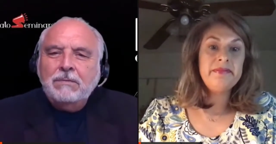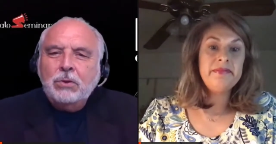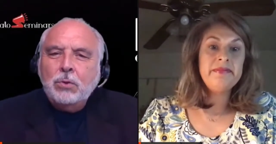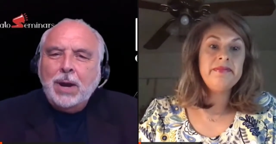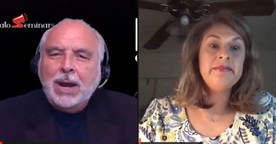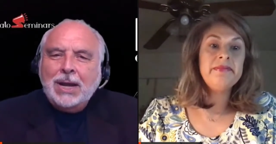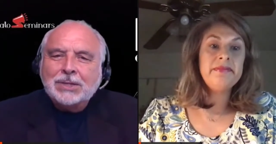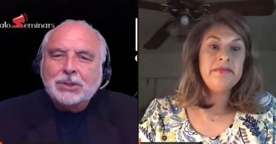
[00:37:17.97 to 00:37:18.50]
Speaker 1: if
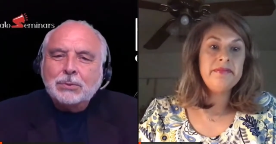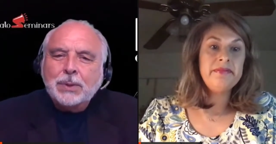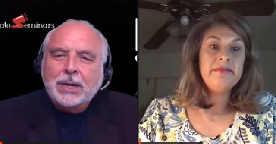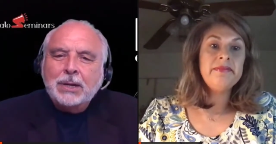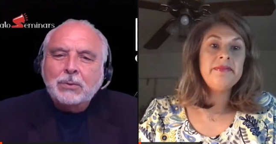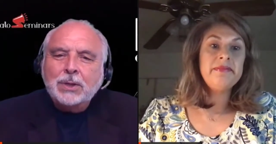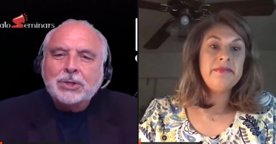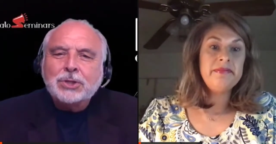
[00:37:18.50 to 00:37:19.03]
you ask the
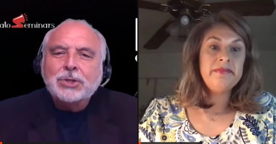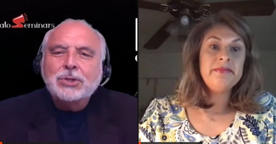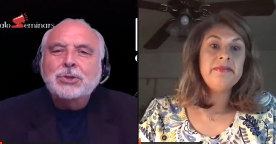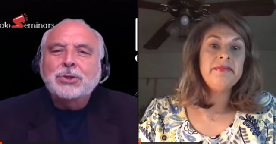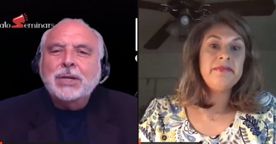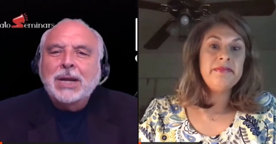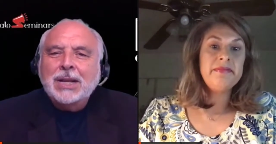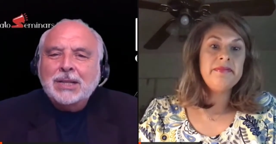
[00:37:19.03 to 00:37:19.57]
right questions,
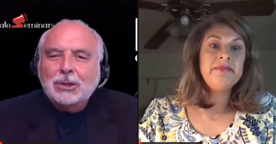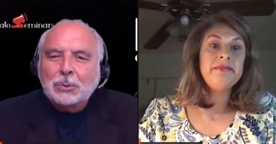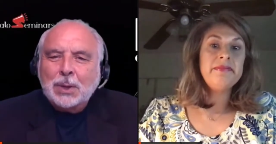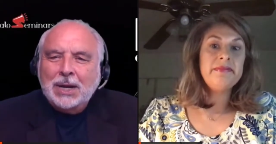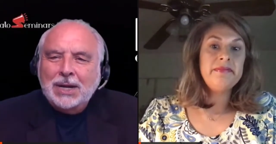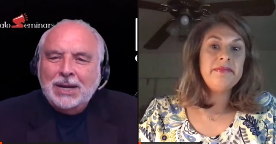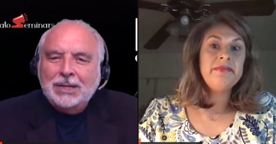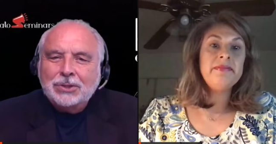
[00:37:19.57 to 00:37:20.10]
you'll get the
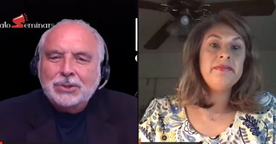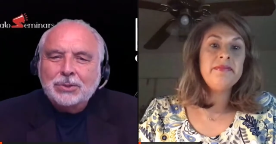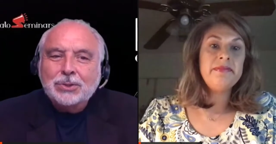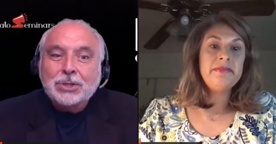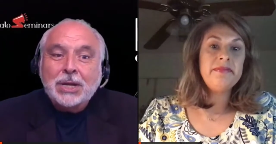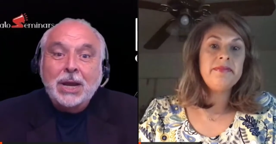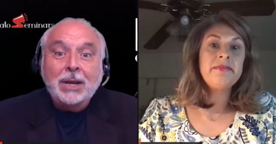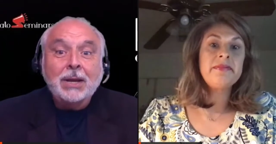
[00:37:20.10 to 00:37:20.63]
right
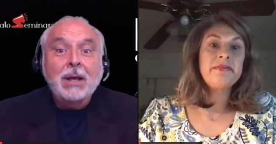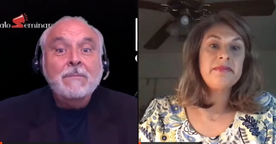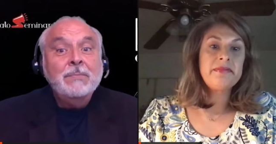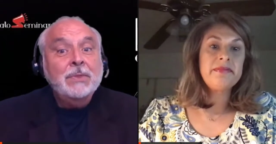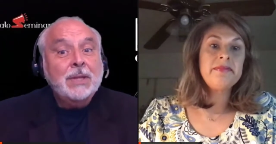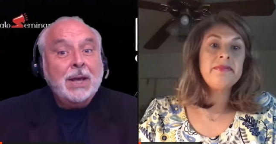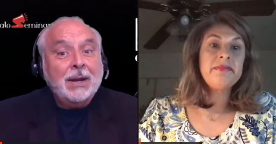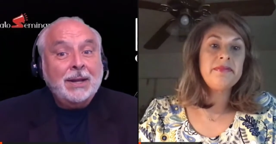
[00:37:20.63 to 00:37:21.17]
answers and
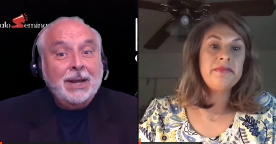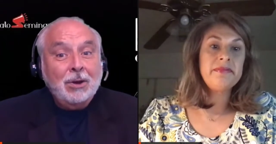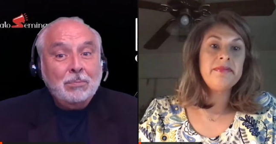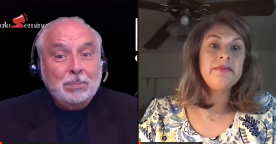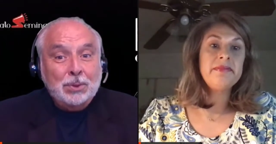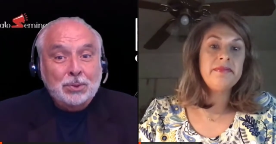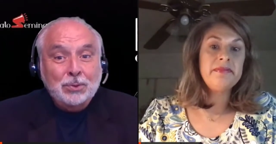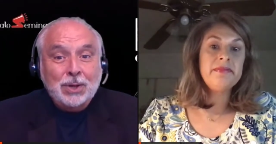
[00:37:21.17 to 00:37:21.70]
that'll
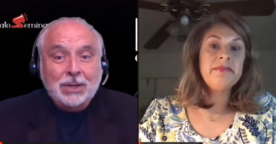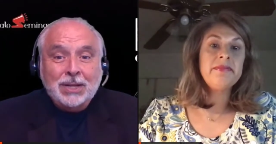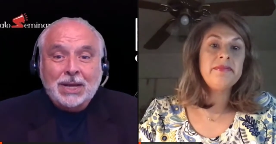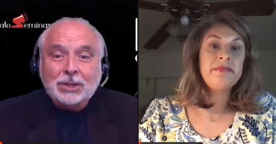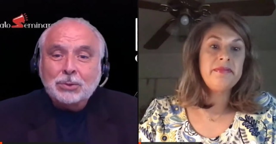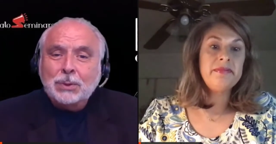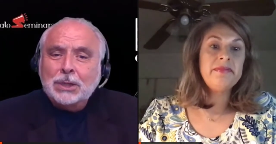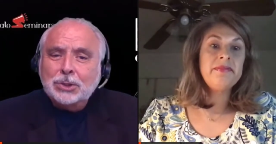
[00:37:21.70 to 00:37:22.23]
help you. And
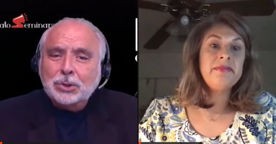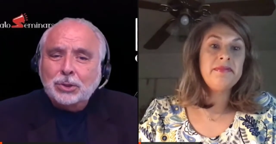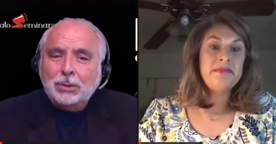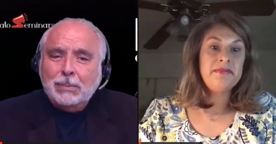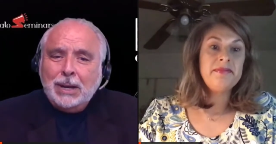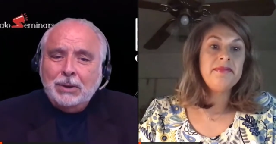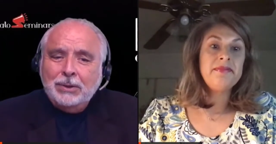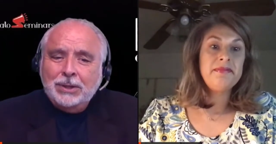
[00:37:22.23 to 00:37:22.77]
that's what it's all
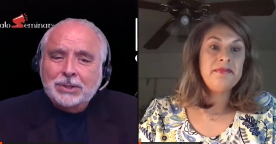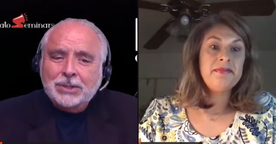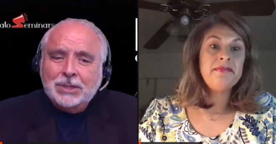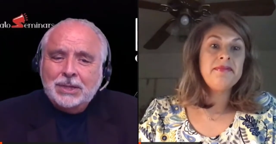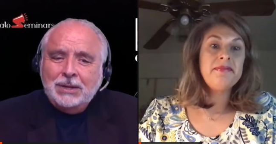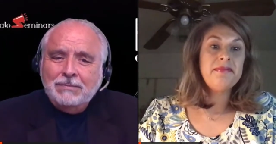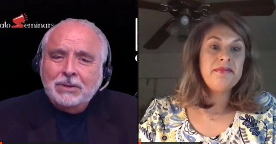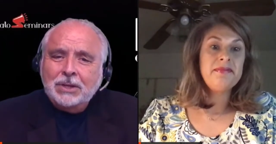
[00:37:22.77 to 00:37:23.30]
about, isn't
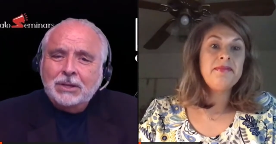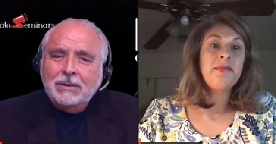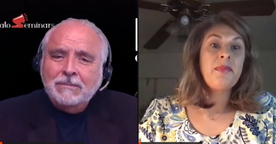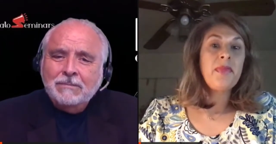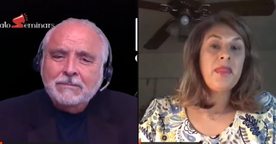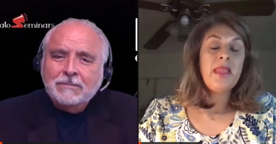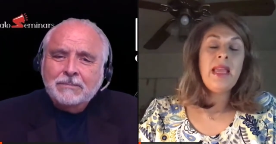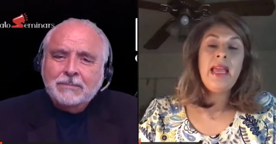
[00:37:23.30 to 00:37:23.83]
it, Eva?
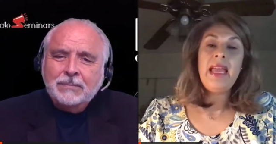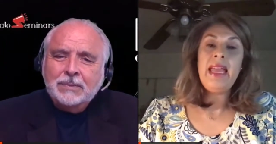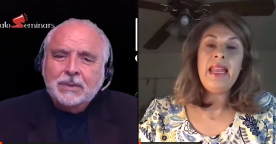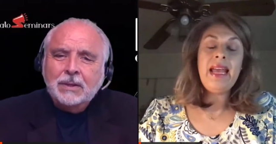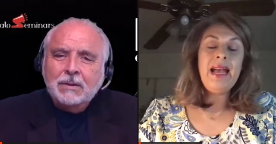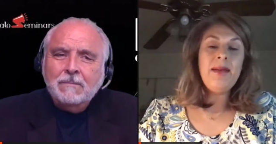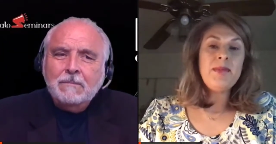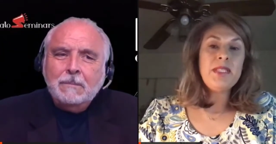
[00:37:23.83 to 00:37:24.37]
Speaker 2: It
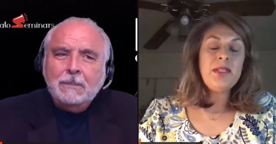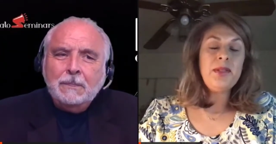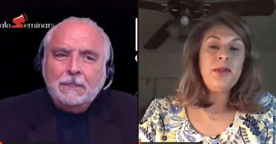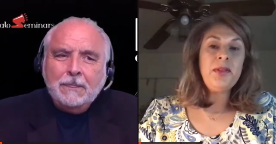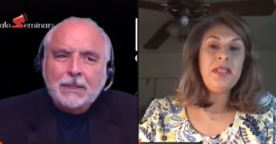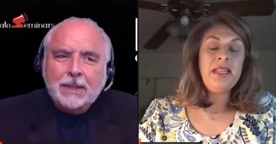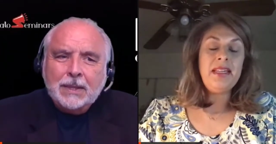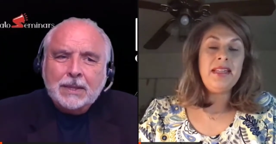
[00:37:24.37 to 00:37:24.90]

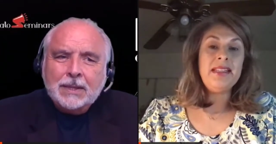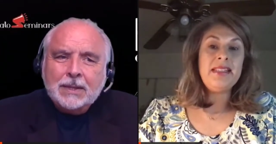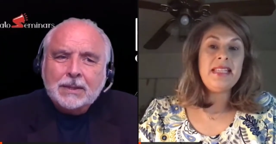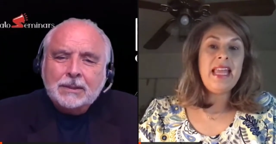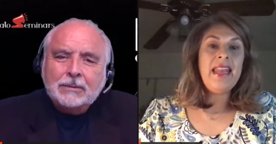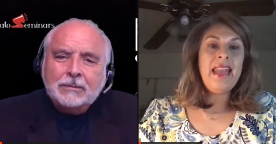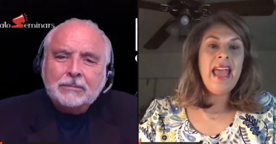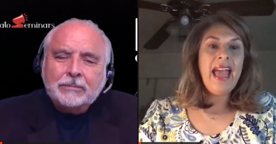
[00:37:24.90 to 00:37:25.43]
absolutely is.
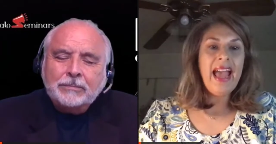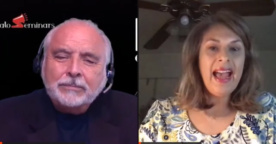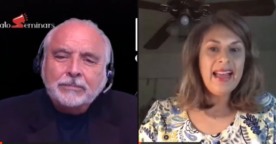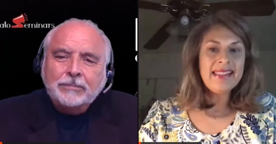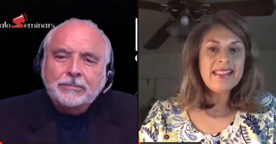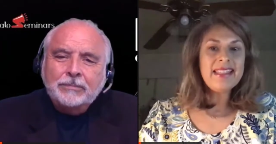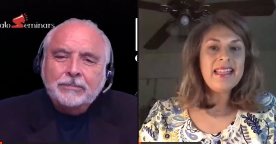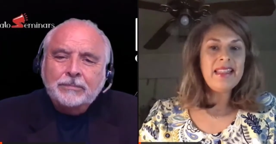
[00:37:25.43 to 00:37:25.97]
And
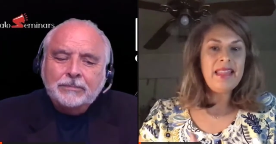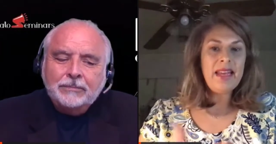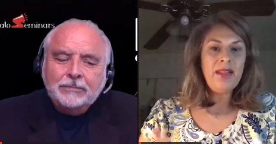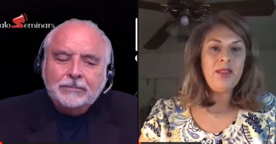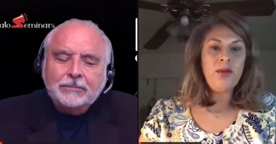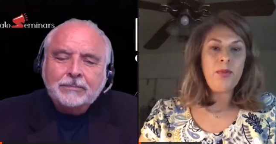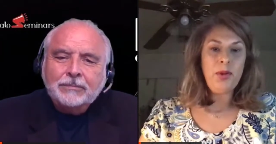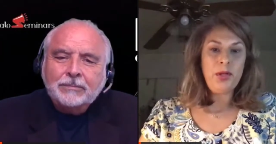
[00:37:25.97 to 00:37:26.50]
asking that
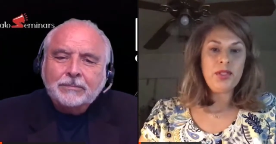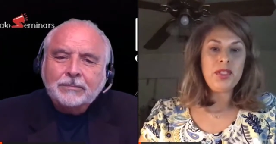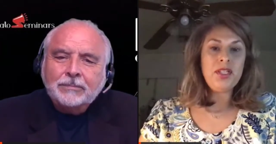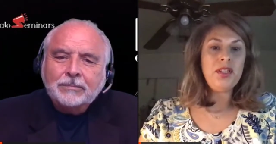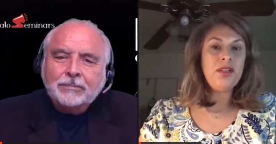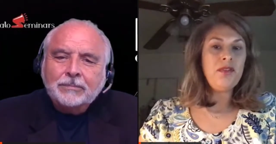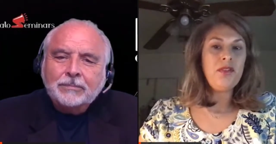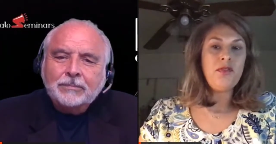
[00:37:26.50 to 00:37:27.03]
other
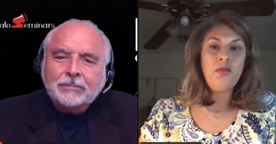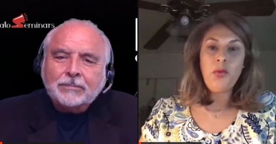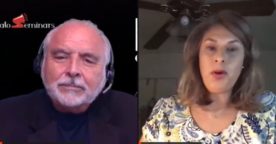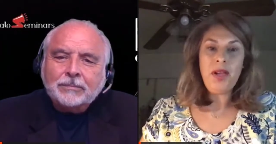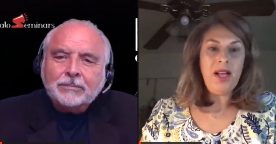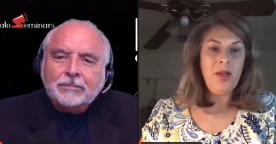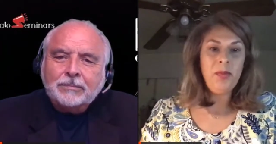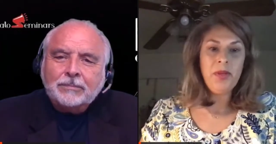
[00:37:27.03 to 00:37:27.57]
person for
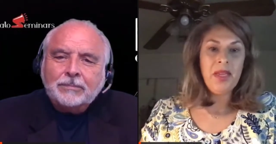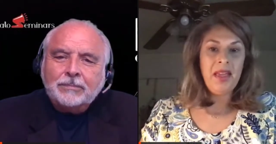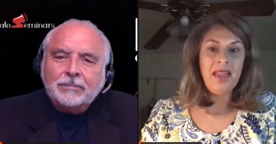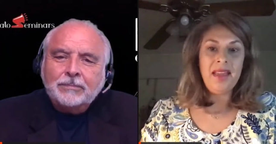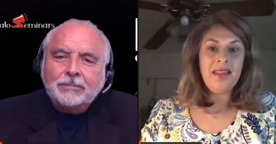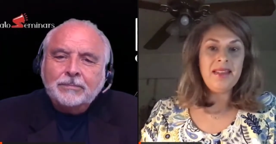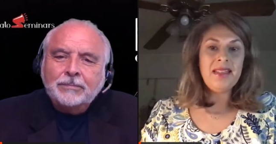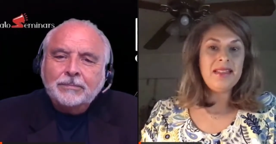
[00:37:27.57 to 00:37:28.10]
a helping
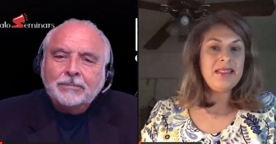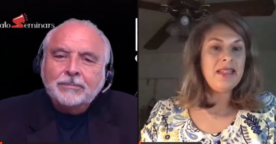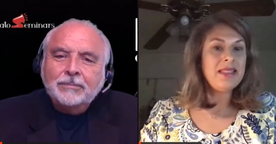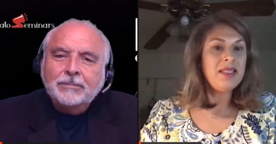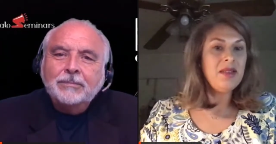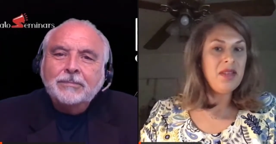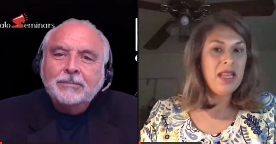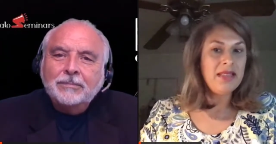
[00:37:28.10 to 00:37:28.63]
hand
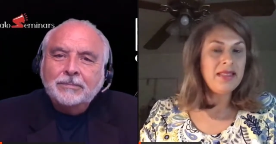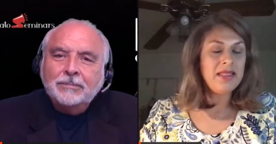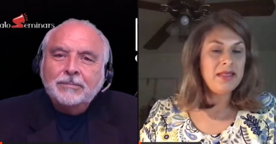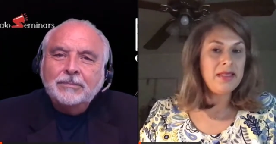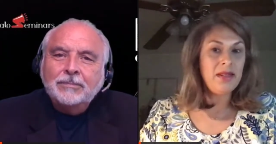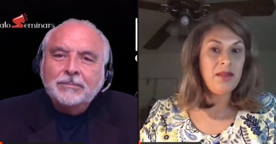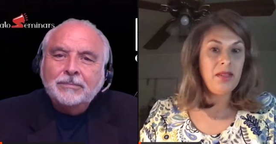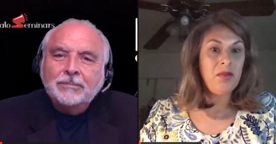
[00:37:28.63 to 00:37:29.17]
doesn't
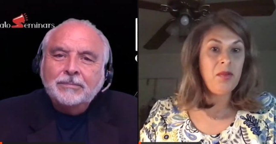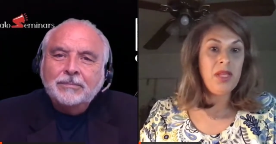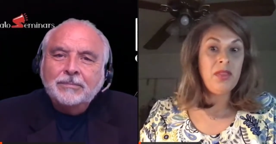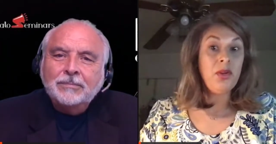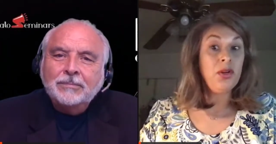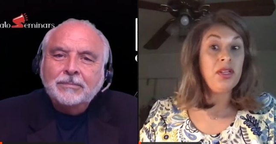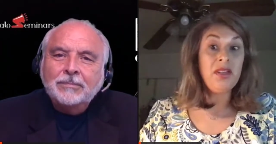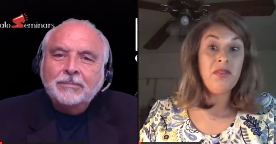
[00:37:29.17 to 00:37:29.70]
necessarily mean
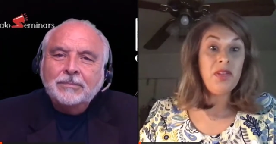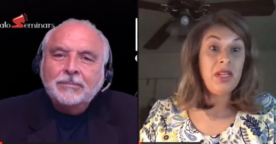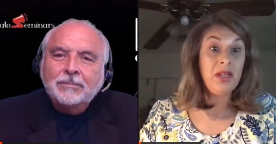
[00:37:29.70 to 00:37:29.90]
they're giving